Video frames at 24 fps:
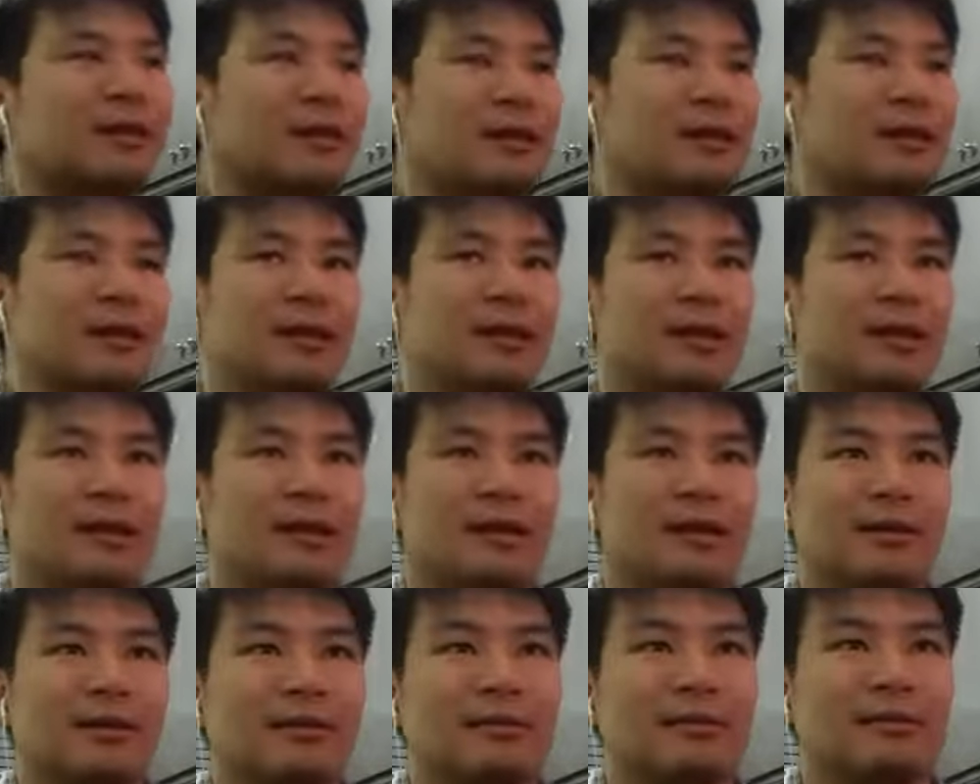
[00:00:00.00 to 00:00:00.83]

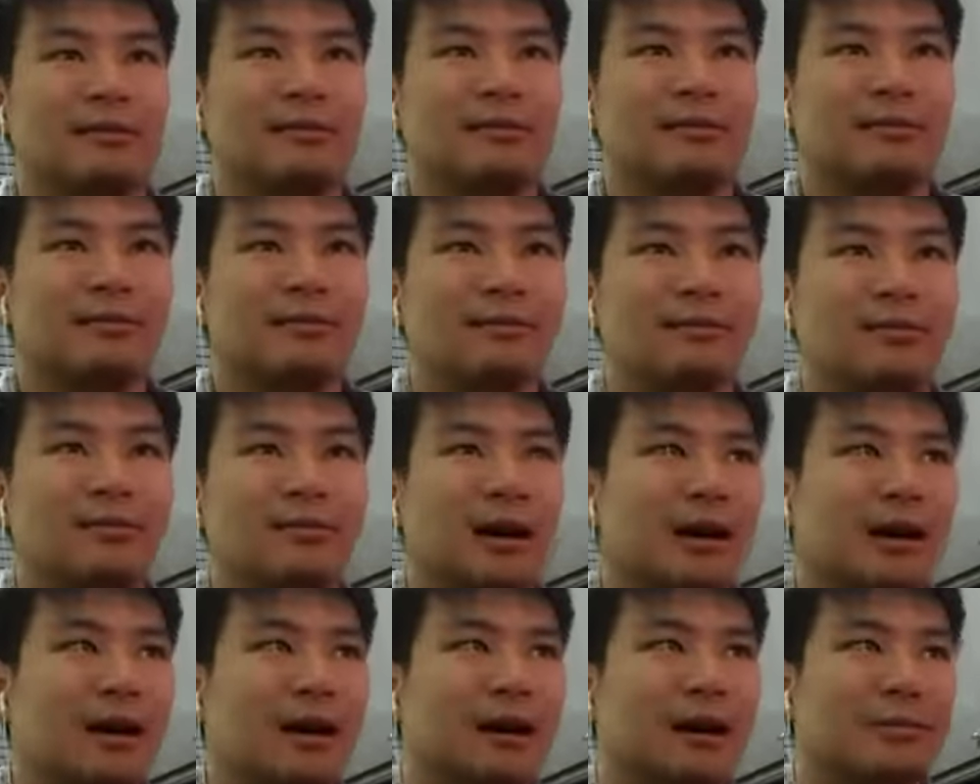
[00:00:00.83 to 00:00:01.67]
I
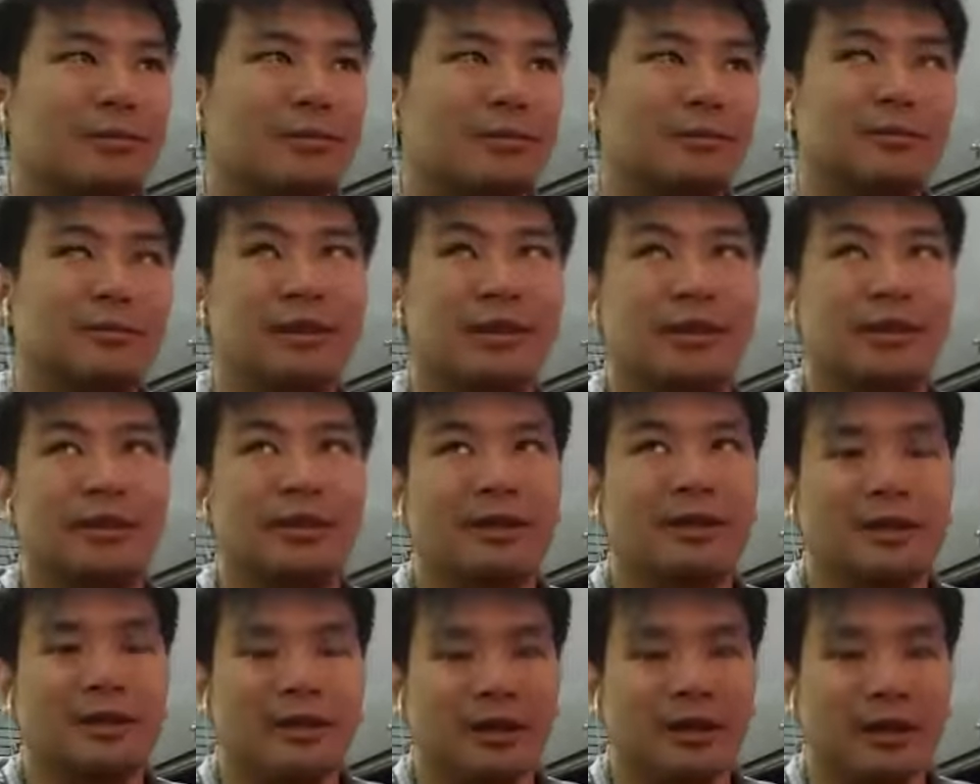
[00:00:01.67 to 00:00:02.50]
am
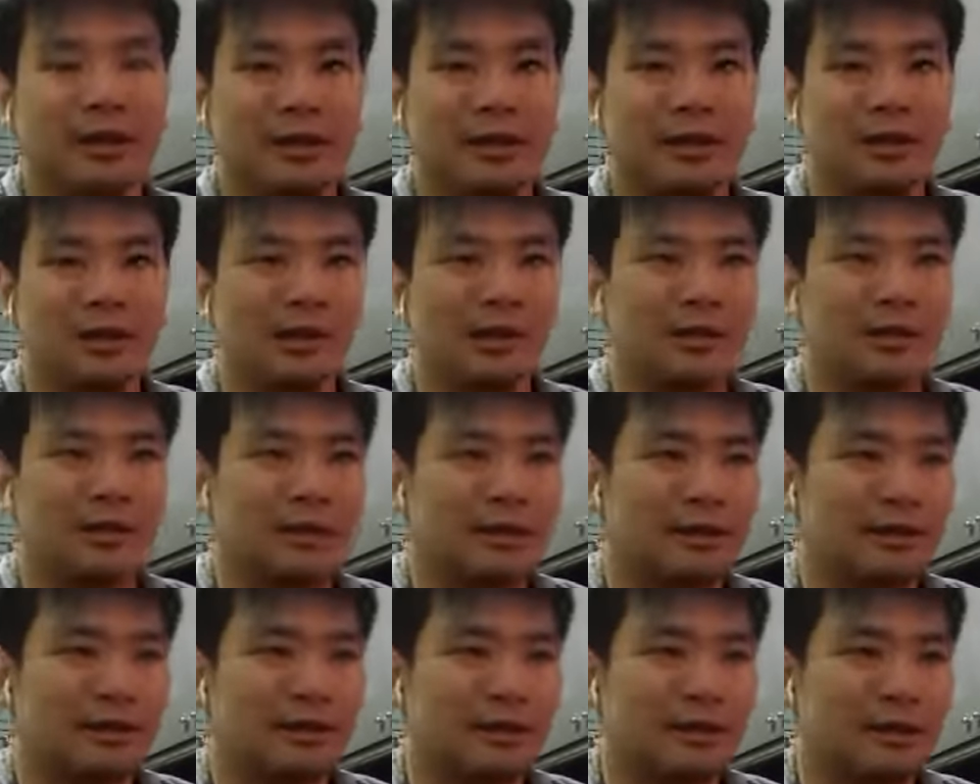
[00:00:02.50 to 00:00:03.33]
currently a
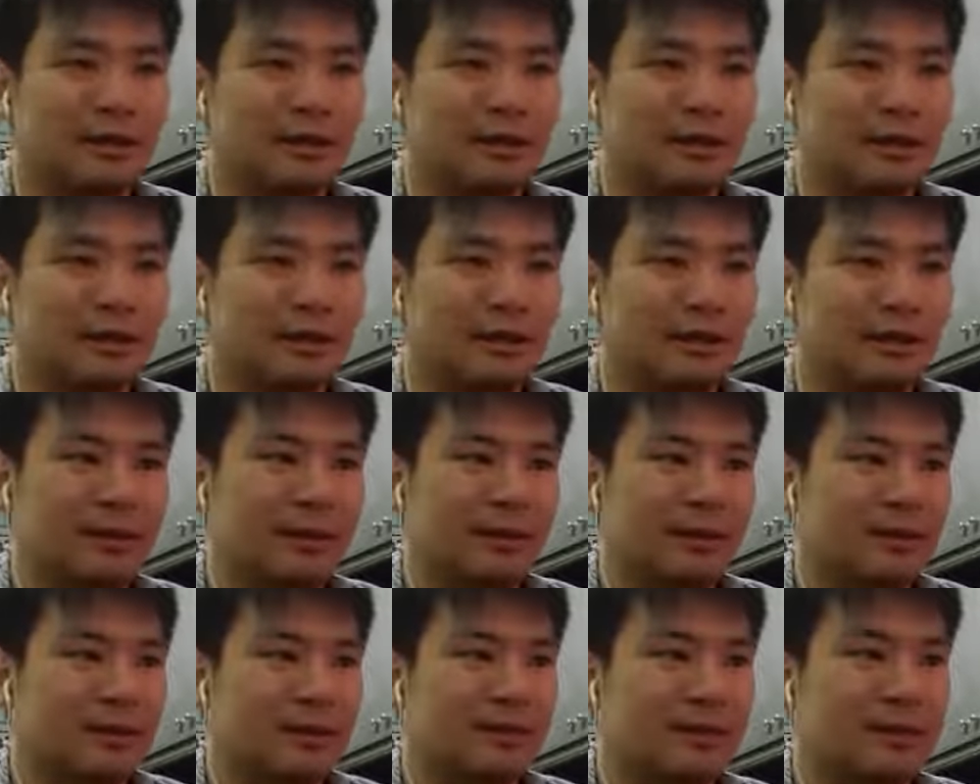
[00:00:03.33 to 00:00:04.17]

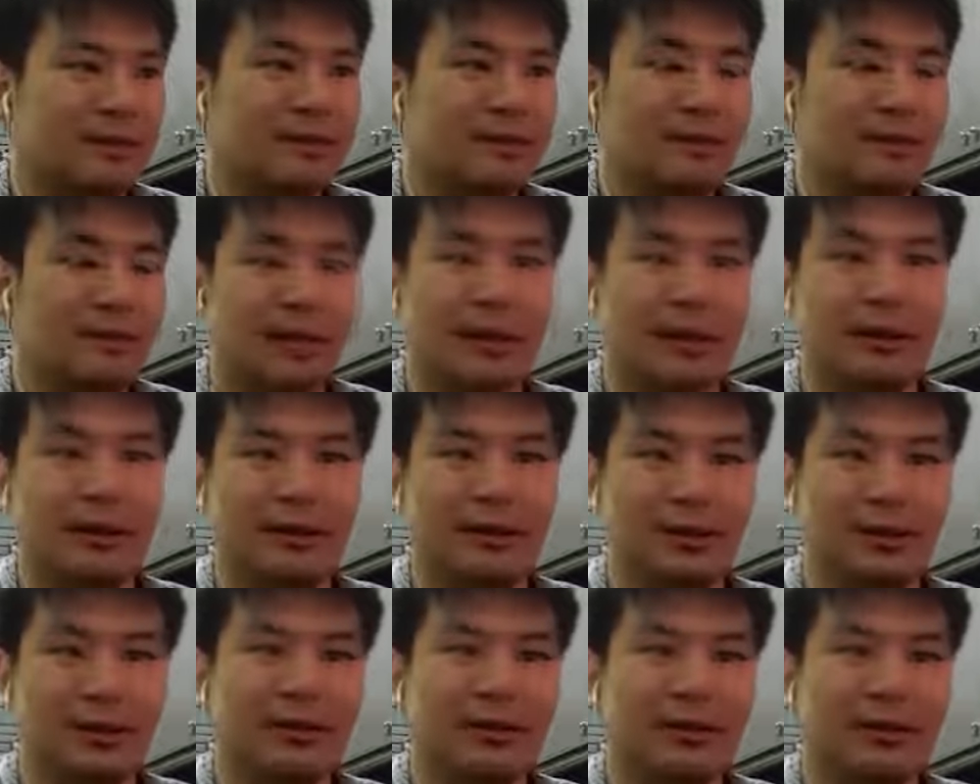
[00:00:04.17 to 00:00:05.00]
final year
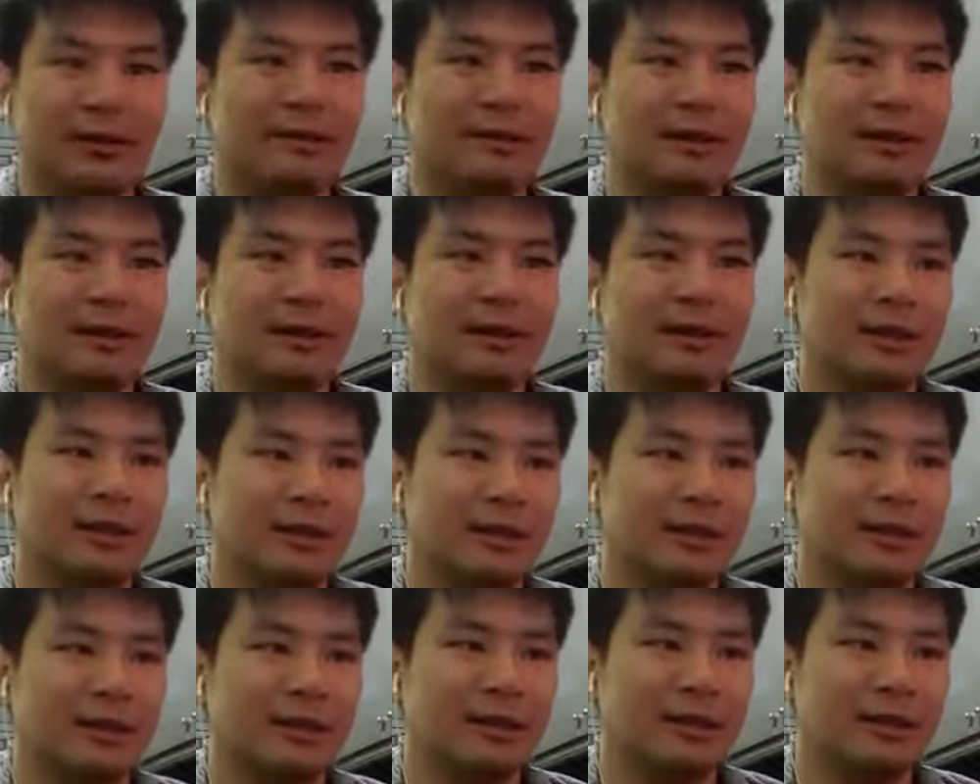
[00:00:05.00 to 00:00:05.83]
university
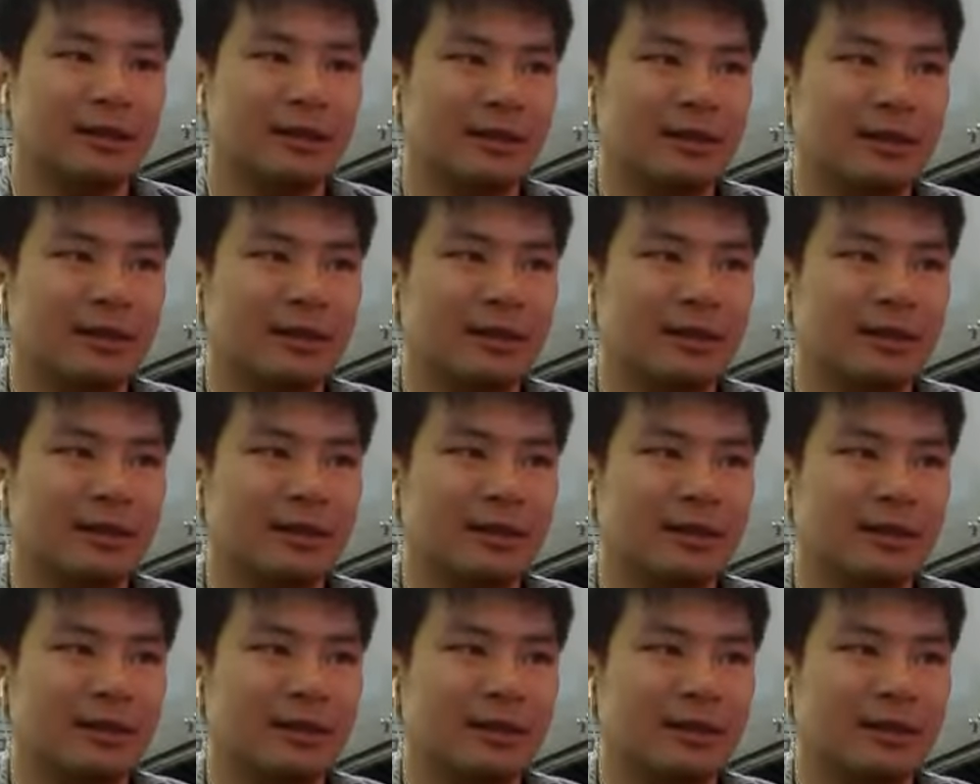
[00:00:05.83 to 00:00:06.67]
student
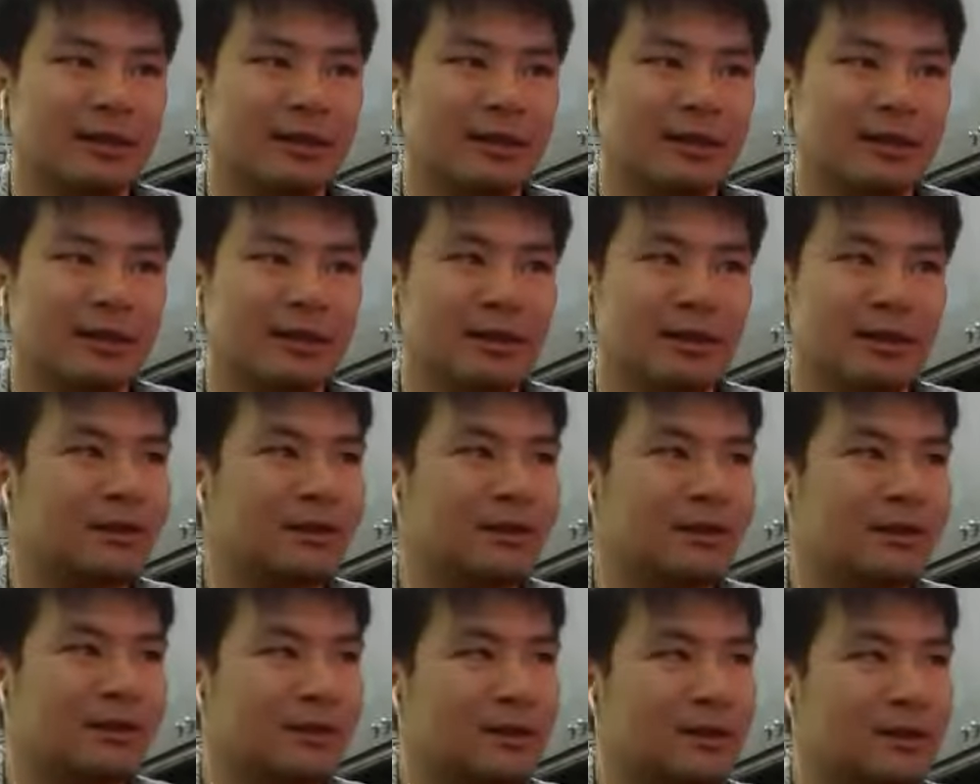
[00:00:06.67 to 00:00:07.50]
in
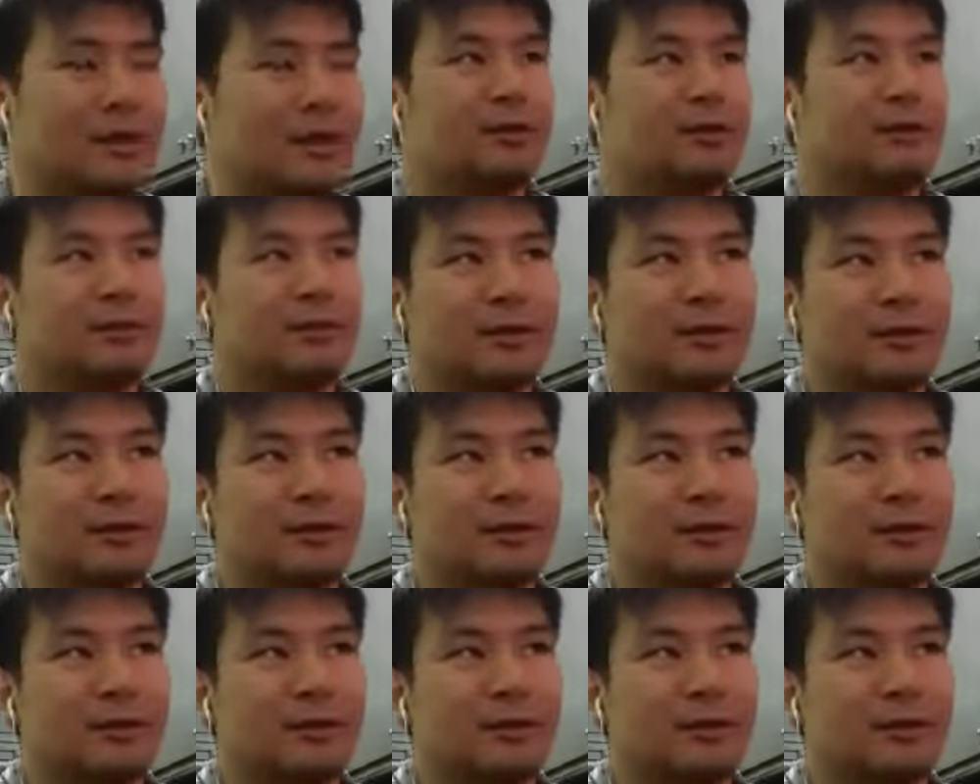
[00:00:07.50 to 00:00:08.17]
Singapore,